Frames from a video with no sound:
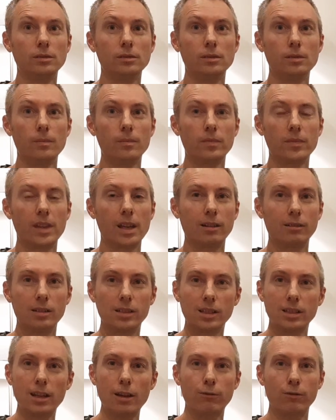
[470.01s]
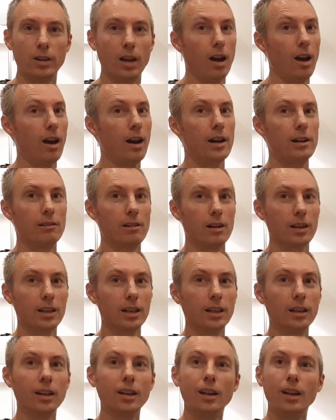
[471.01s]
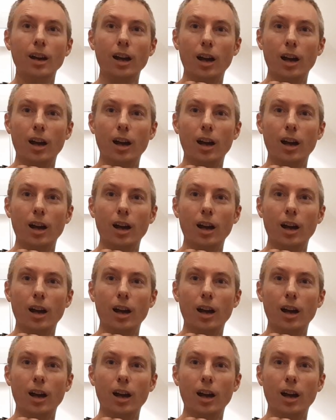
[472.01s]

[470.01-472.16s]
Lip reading: There is a definite hierarchy,